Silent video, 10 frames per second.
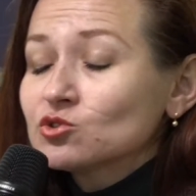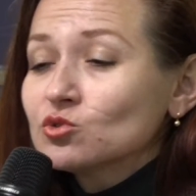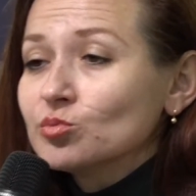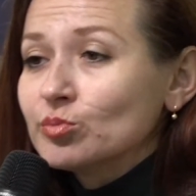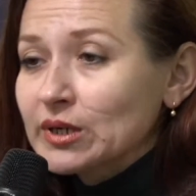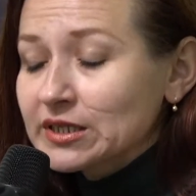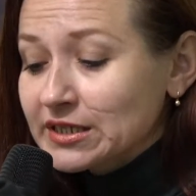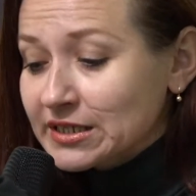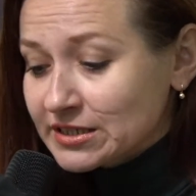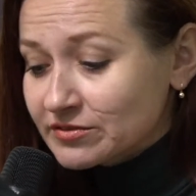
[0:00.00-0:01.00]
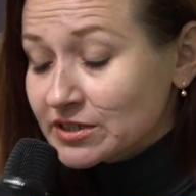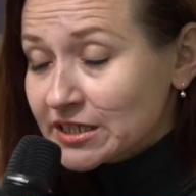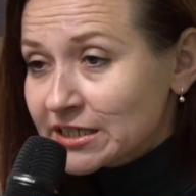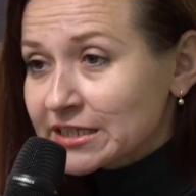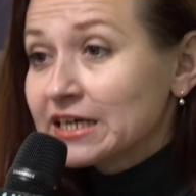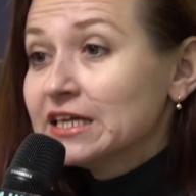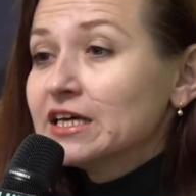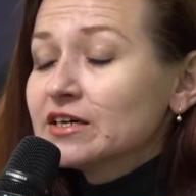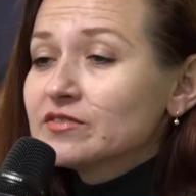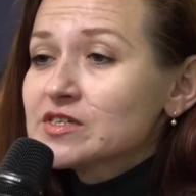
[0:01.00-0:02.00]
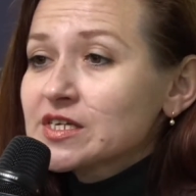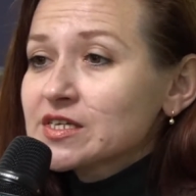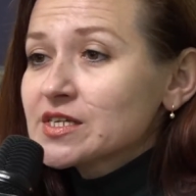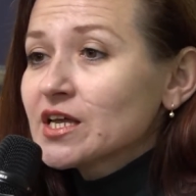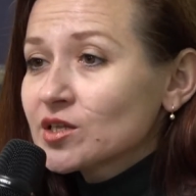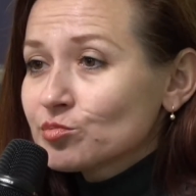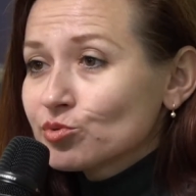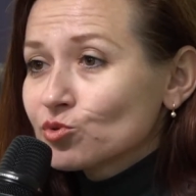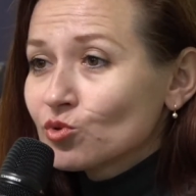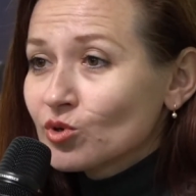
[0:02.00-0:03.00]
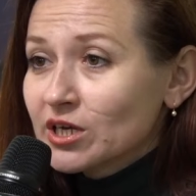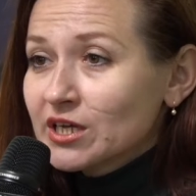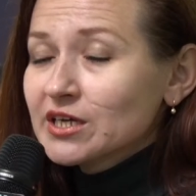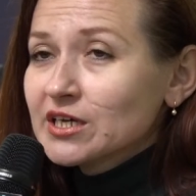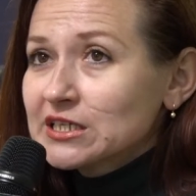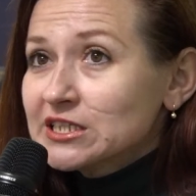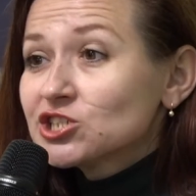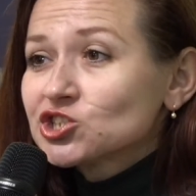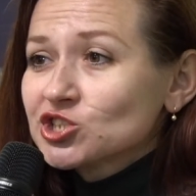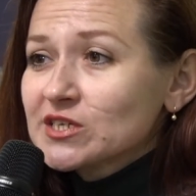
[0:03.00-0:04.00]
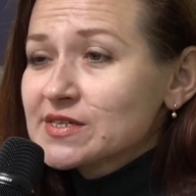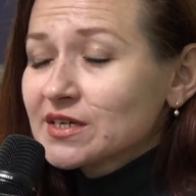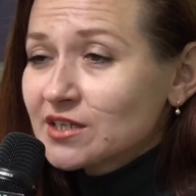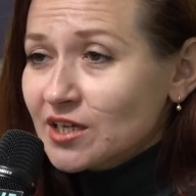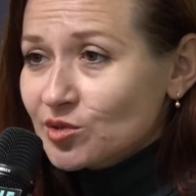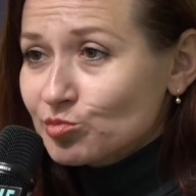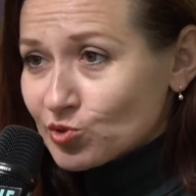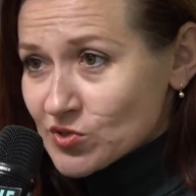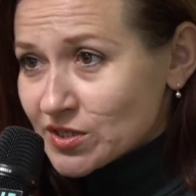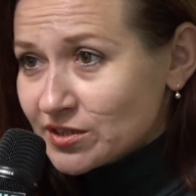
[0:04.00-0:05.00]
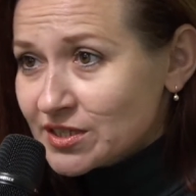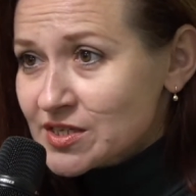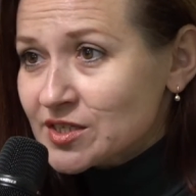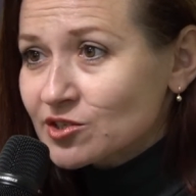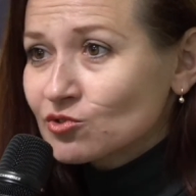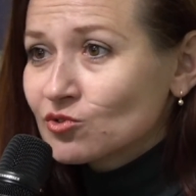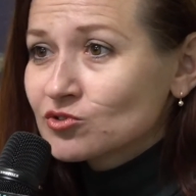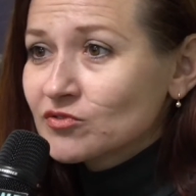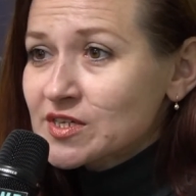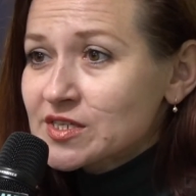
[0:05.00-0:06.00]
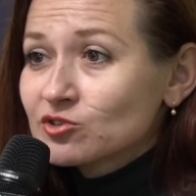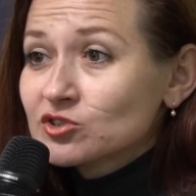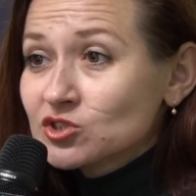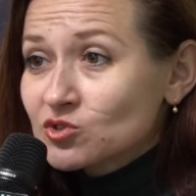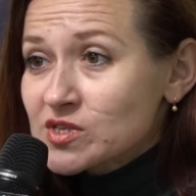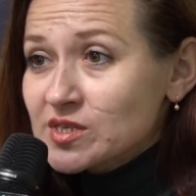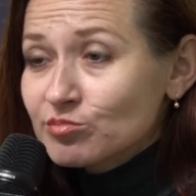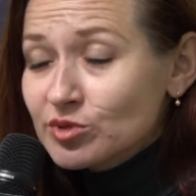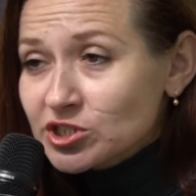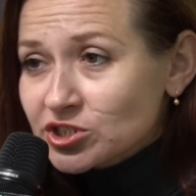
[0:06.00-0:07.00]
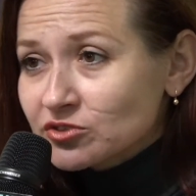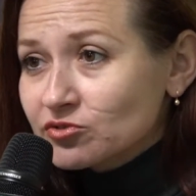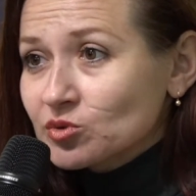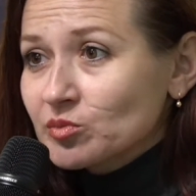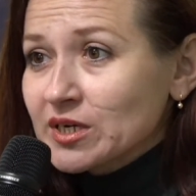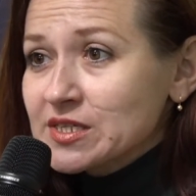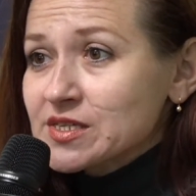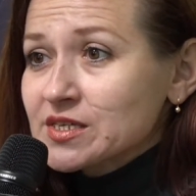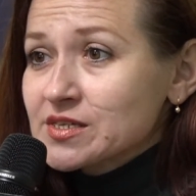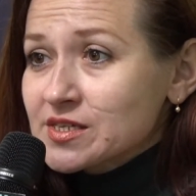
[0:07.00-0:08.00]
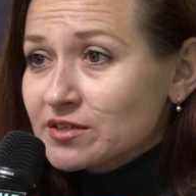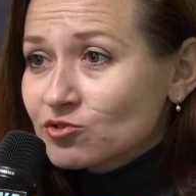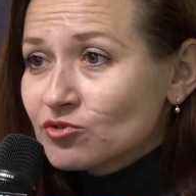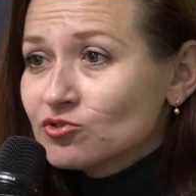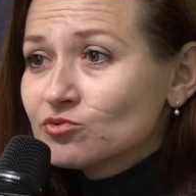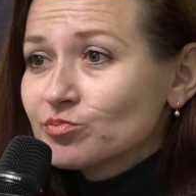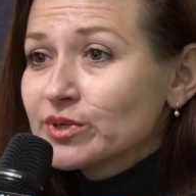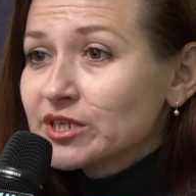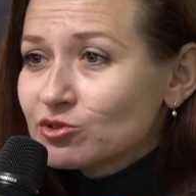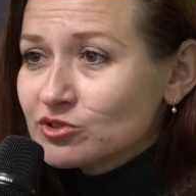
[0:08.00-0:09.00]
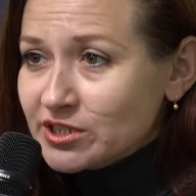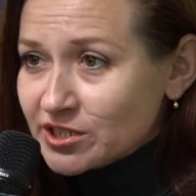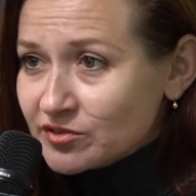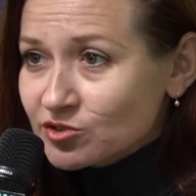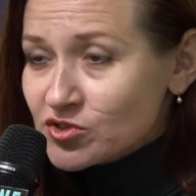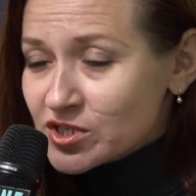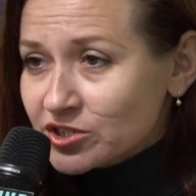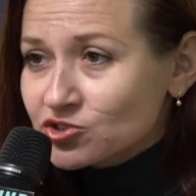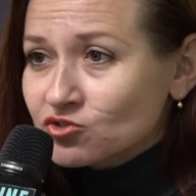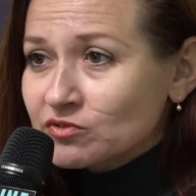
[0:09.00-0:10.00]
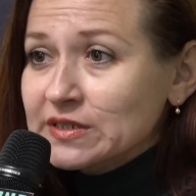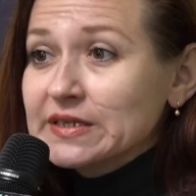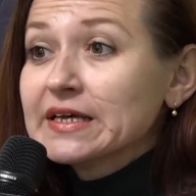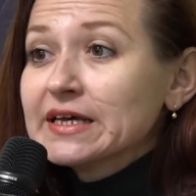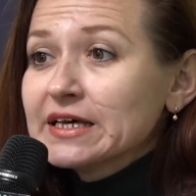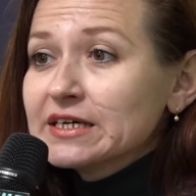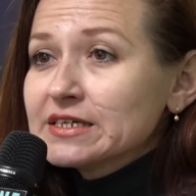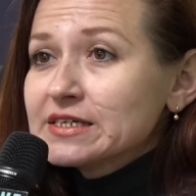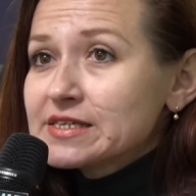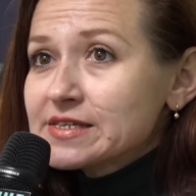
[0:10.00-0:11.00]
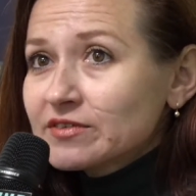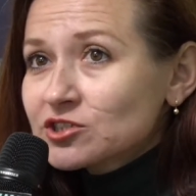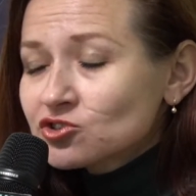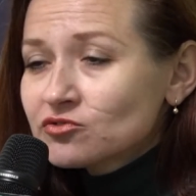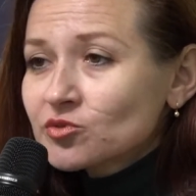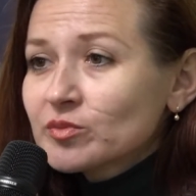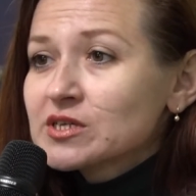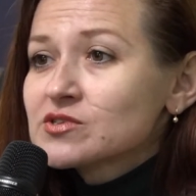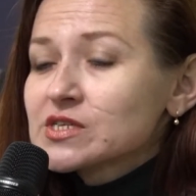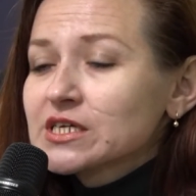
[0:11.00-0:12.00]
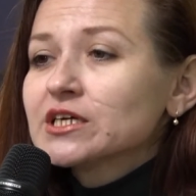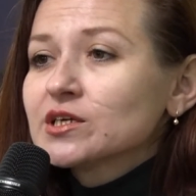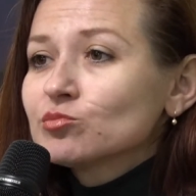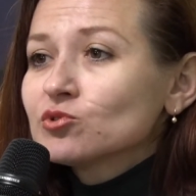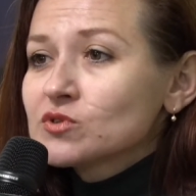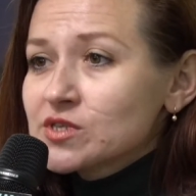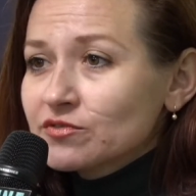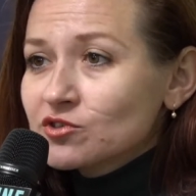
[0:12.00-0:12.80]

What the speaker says: court awards or other documents? Thank you. And another question is to Mr. Yevhen. You've mentioned statistics a little bit, but like a little bit more information. During the period of your